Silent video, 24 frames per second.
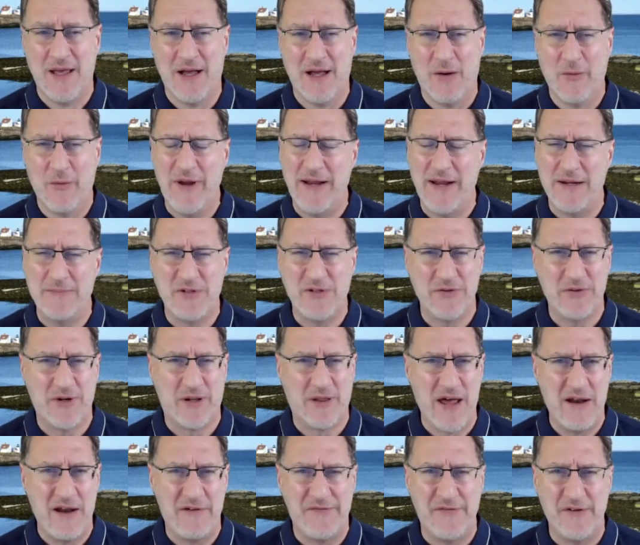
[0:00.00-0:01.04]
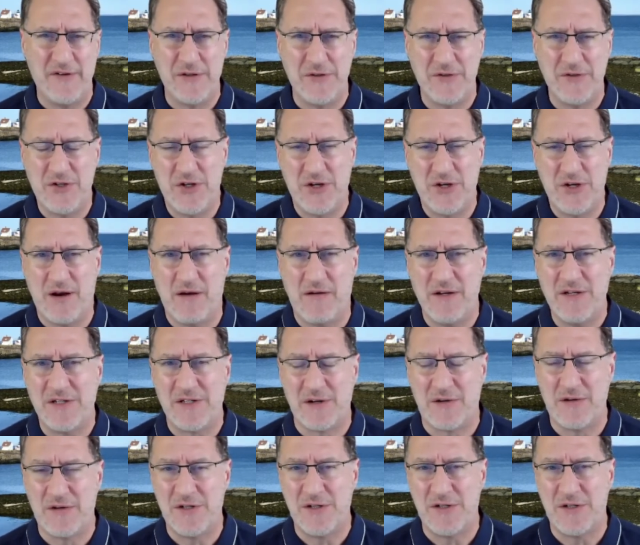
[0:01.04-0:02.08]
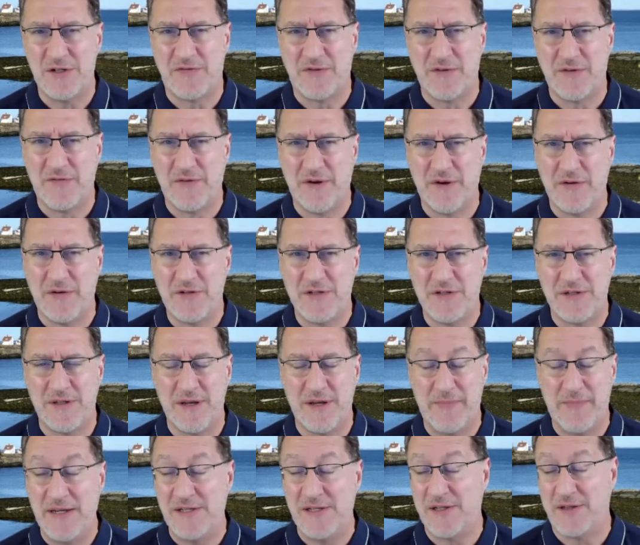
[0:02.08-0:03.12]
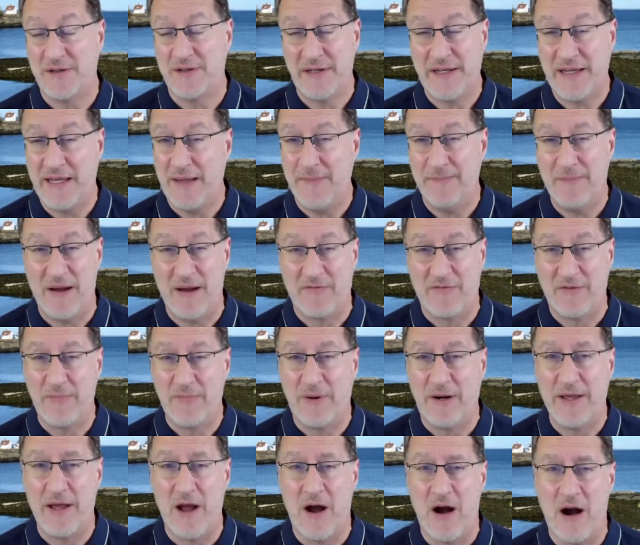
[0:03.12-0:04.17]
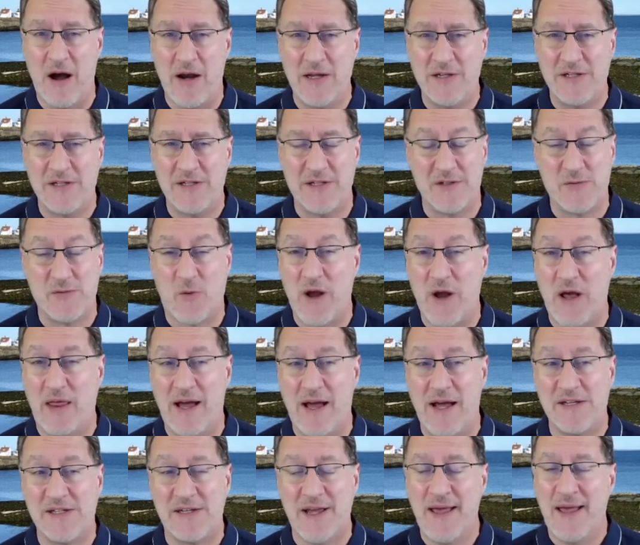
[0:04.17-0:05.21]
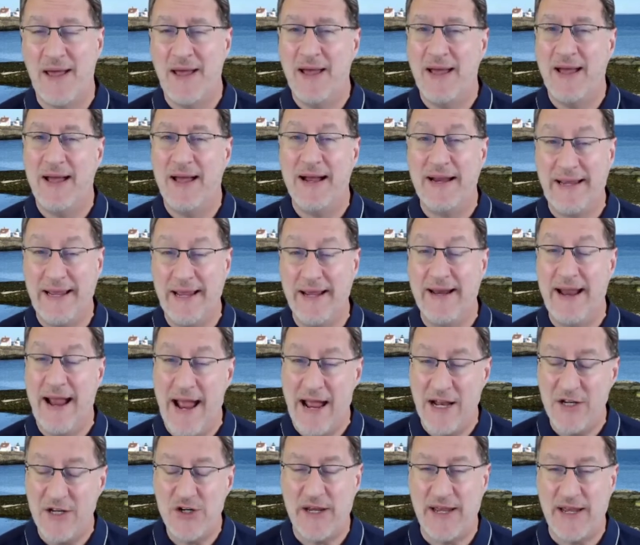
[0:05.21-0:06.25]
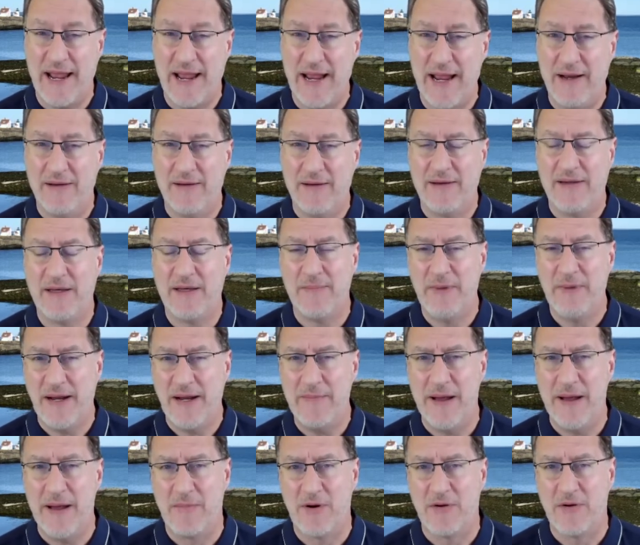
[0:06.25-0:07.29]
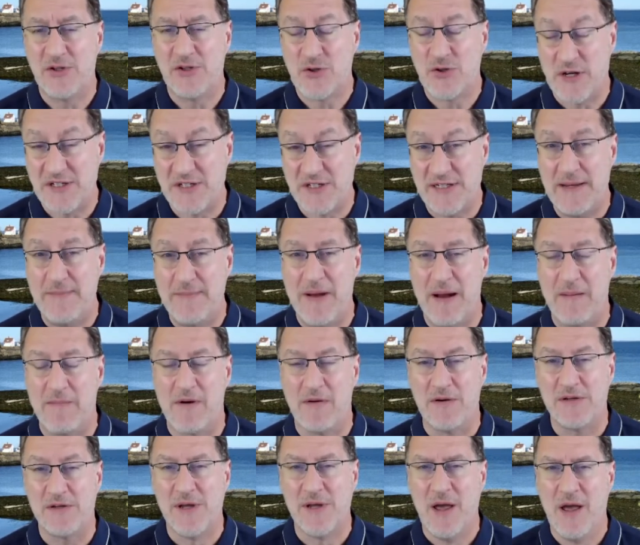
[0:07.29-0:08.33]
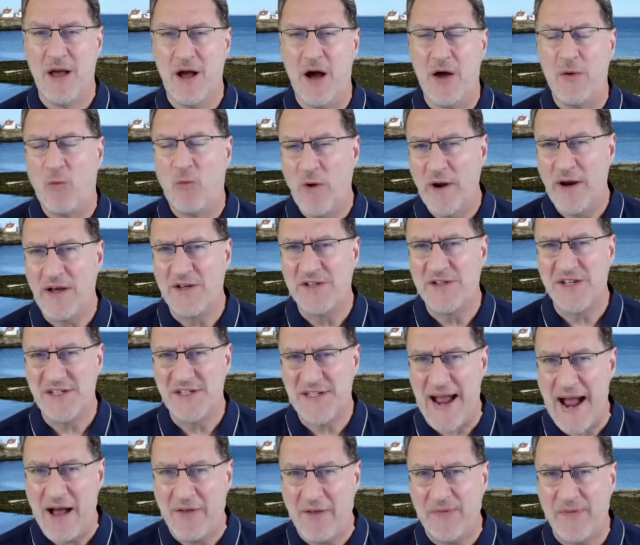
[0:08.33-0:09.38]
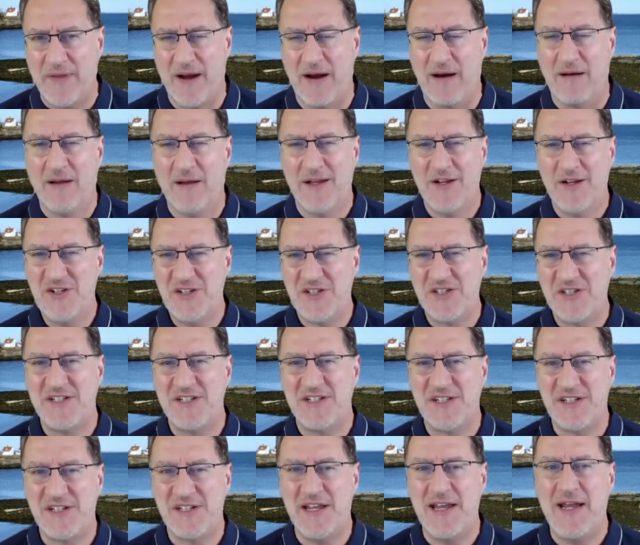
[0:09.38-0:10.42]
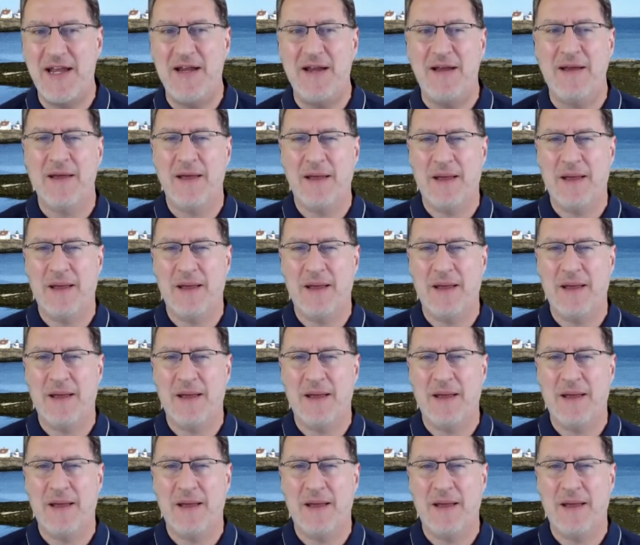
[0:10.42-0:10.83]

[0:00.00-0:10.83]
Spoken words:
We end up doing a lot of fiduciary searches for folks that basically keep everybody honest, as well as, again, educate committee members, trustee members on what else is out there, just to see